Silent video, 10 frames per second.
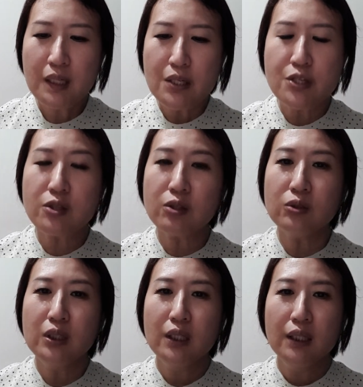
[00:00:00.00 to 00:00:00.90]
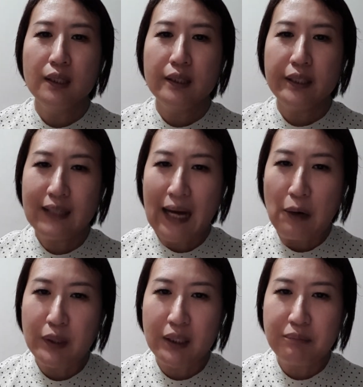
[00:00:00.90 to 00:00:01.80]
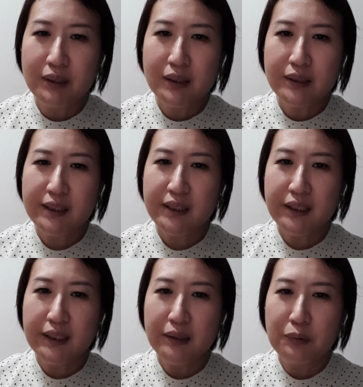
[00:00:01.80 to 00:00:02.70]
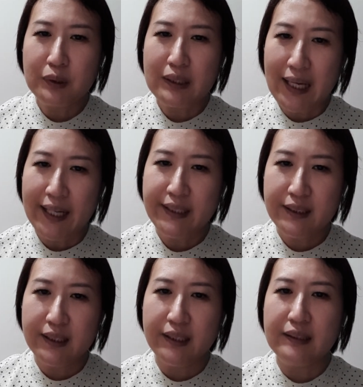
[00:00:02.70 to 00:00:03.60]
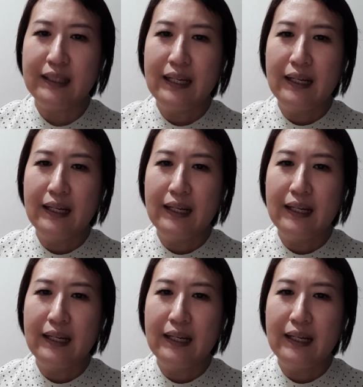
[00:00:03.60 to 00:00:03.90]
So our ability will lies in